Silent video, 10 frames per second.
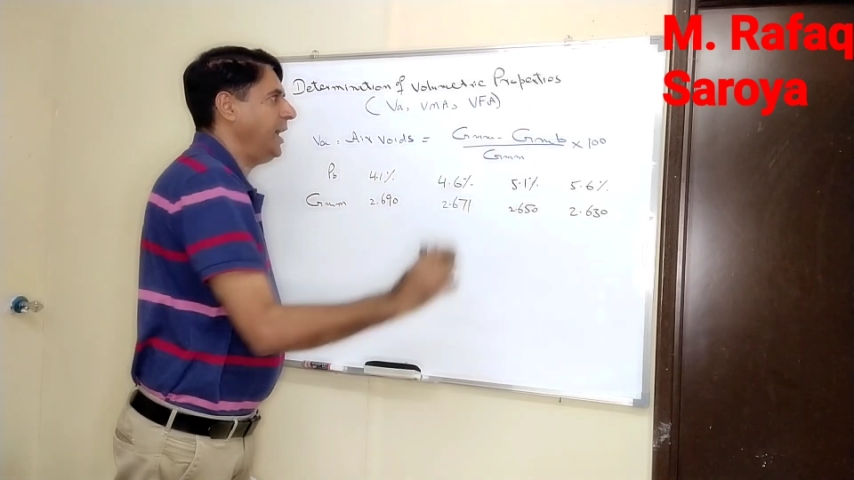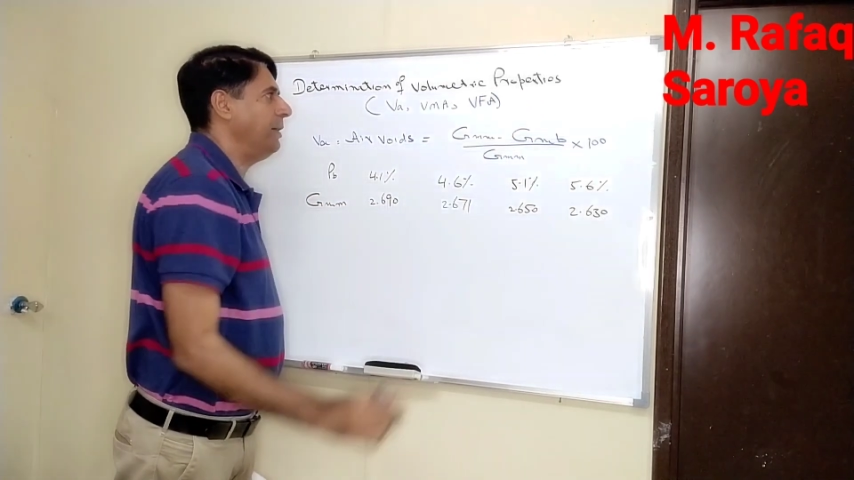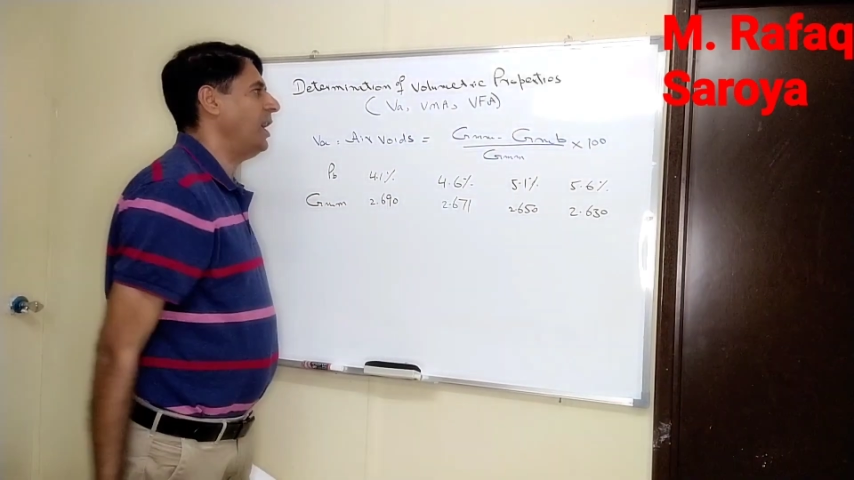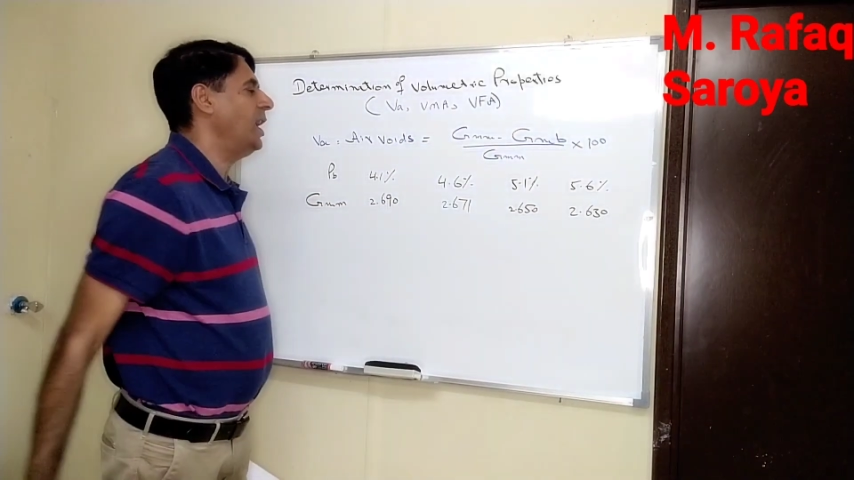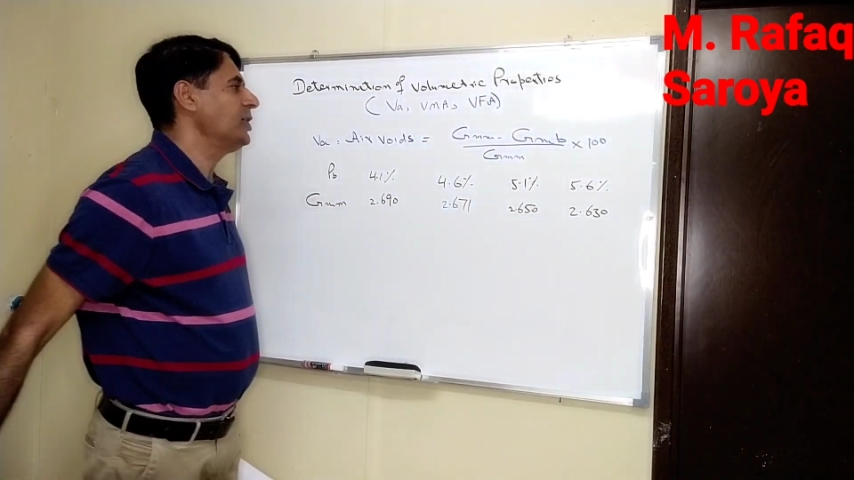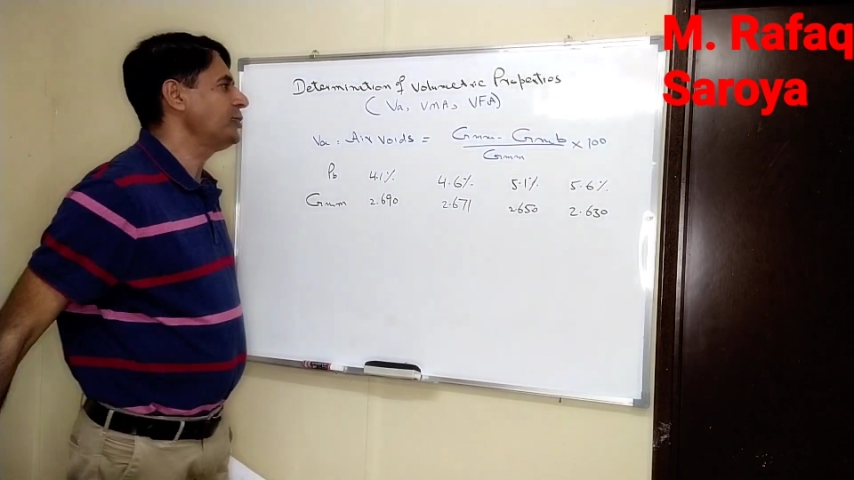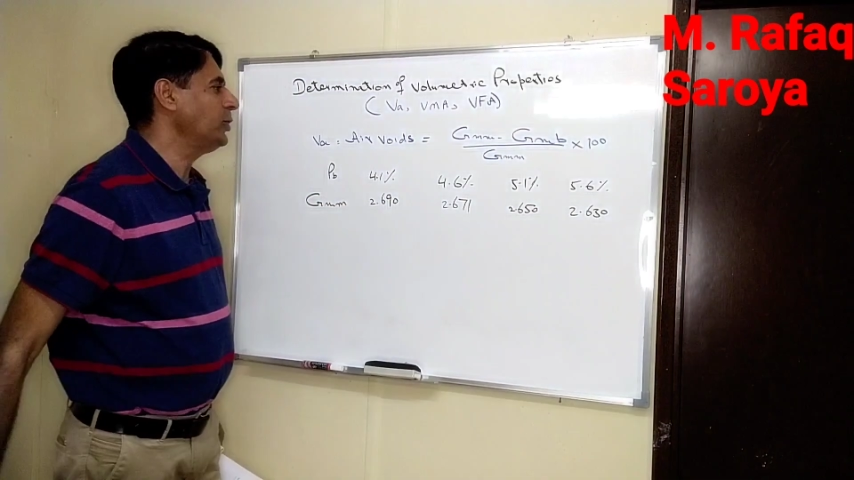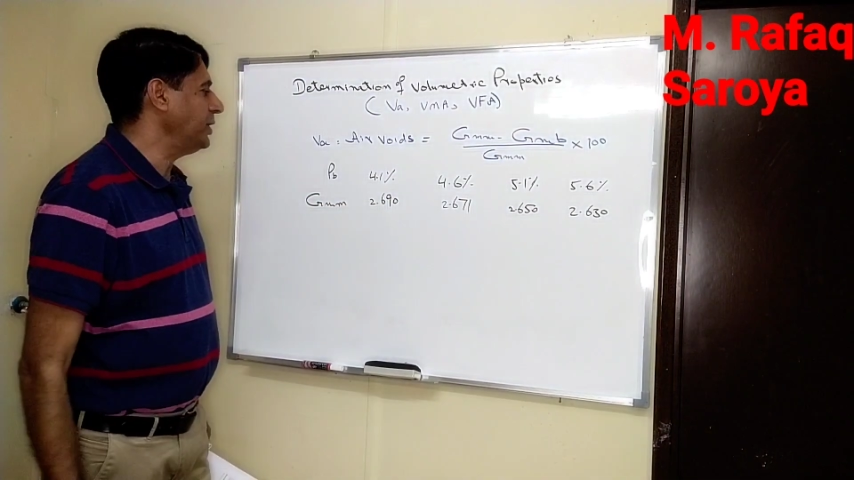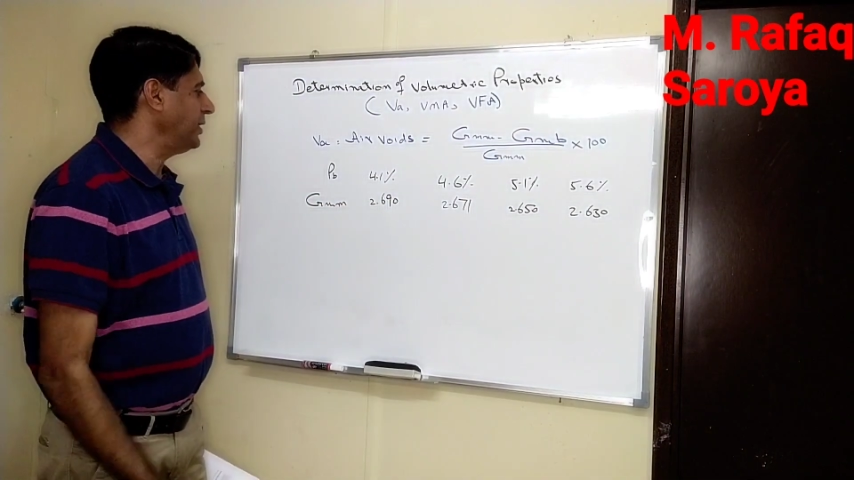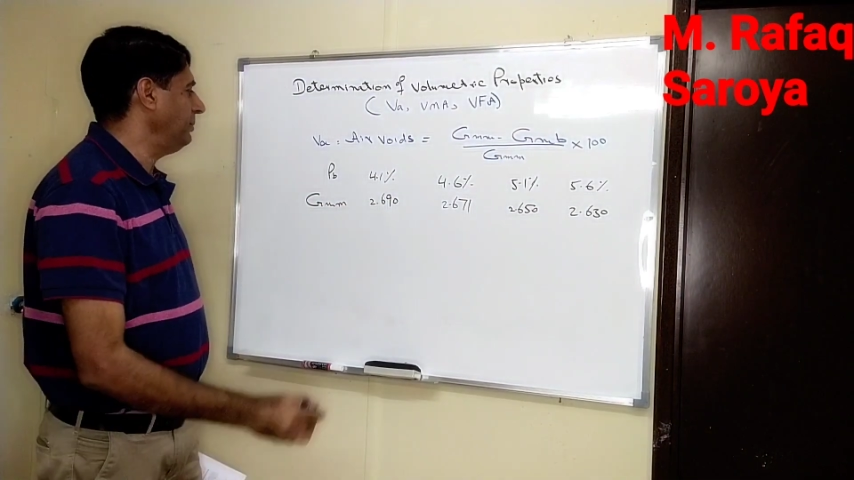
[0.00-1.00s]
we have
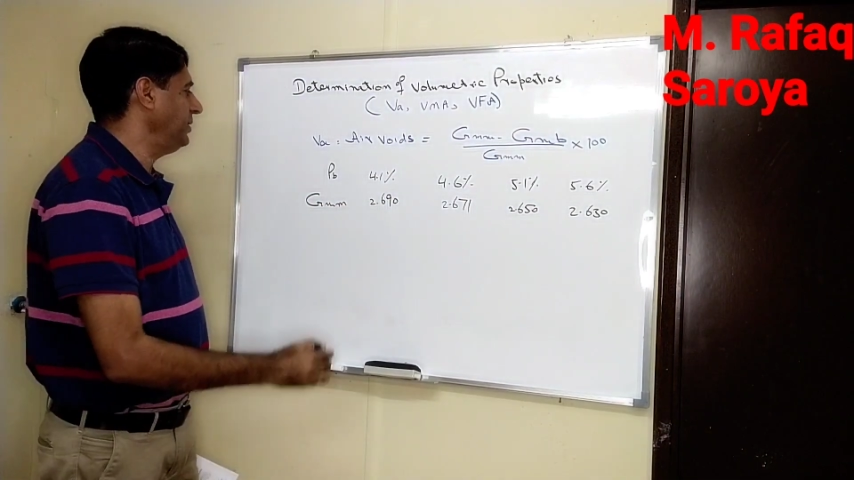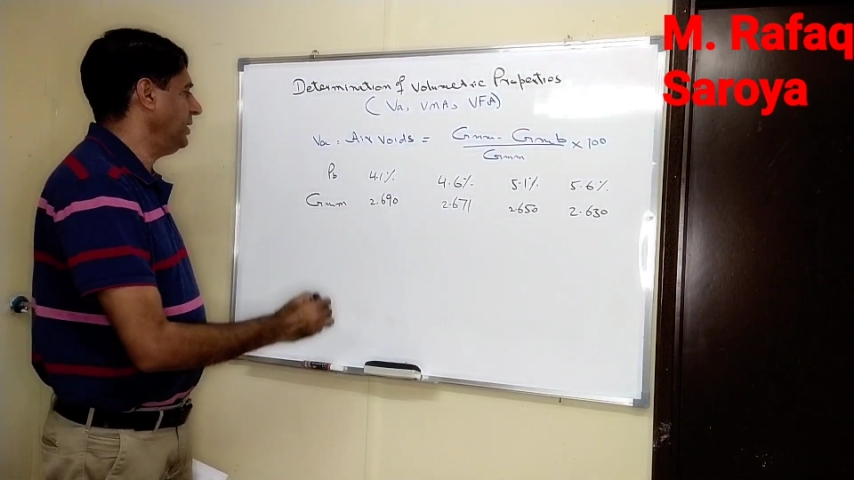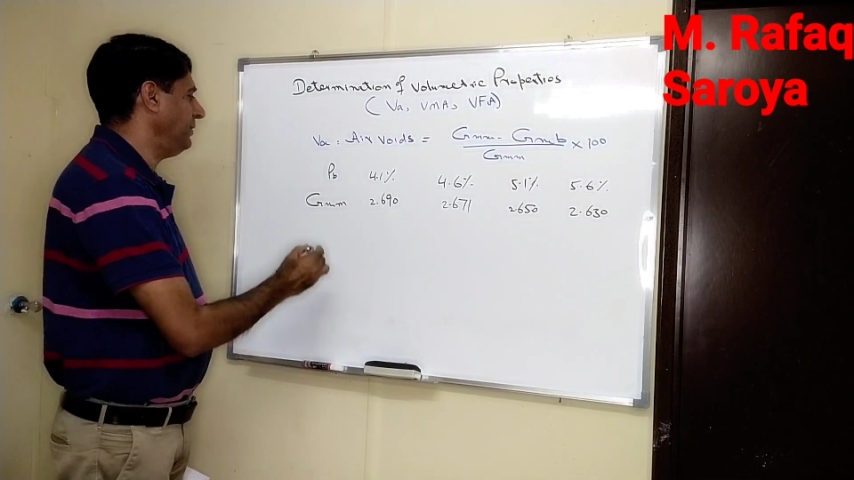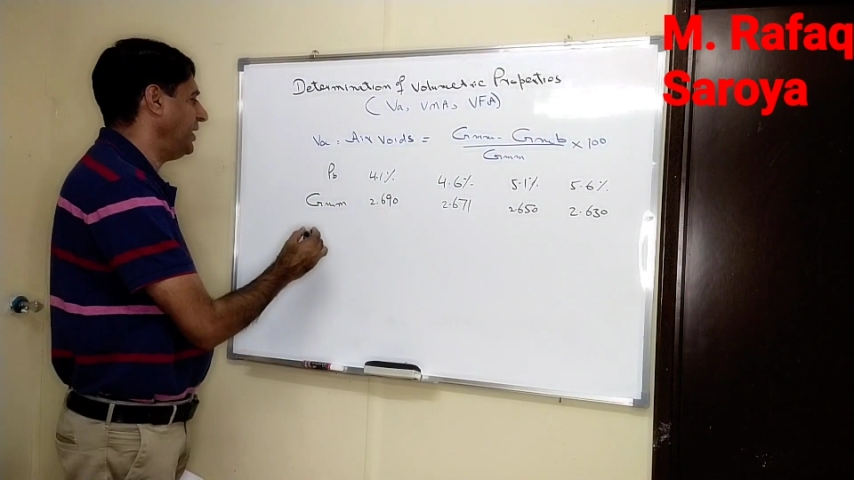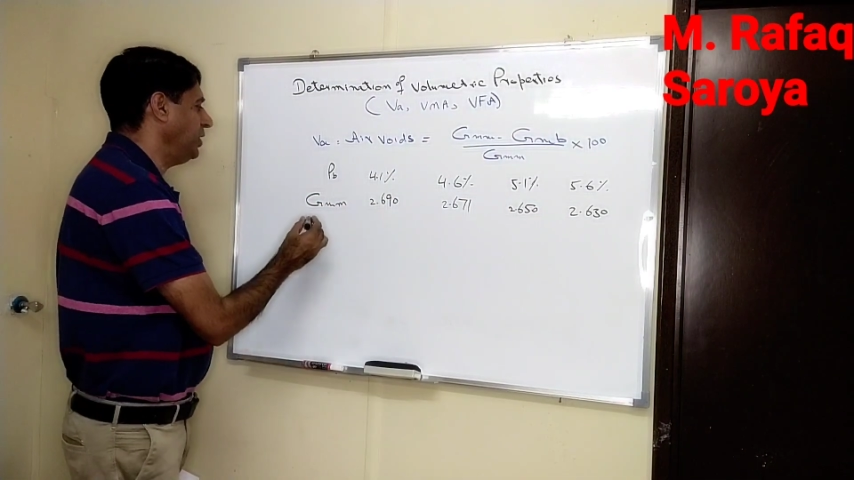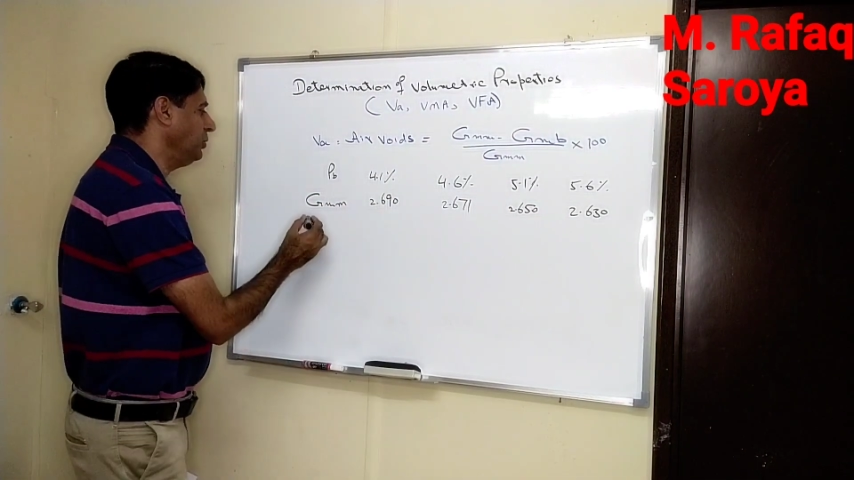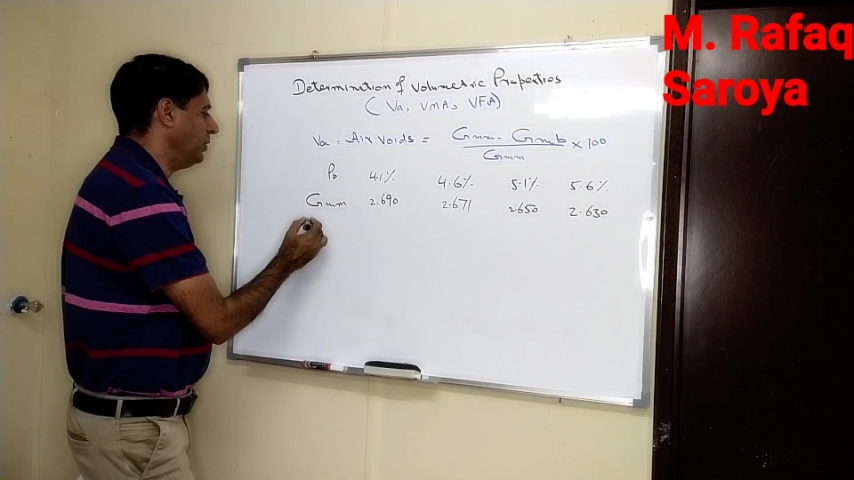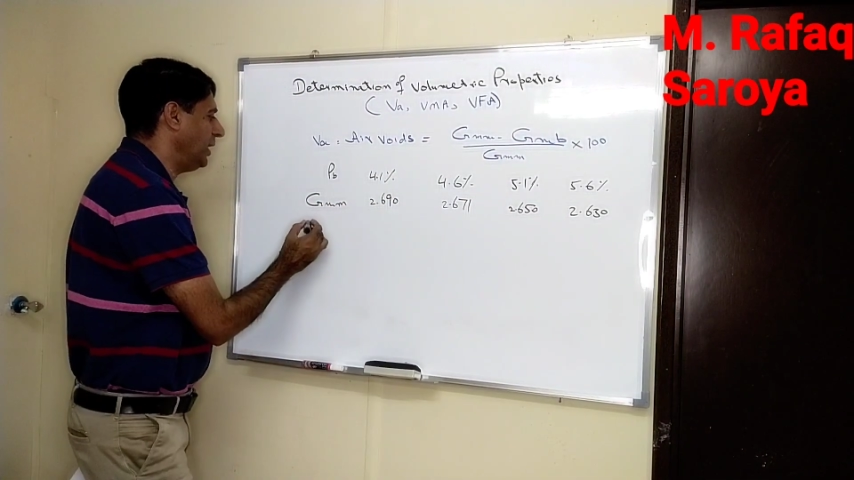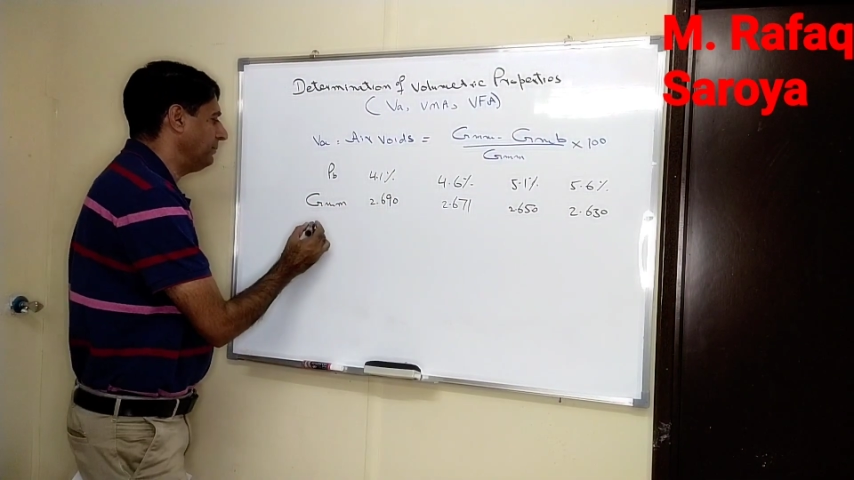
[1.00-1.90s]
also determined the value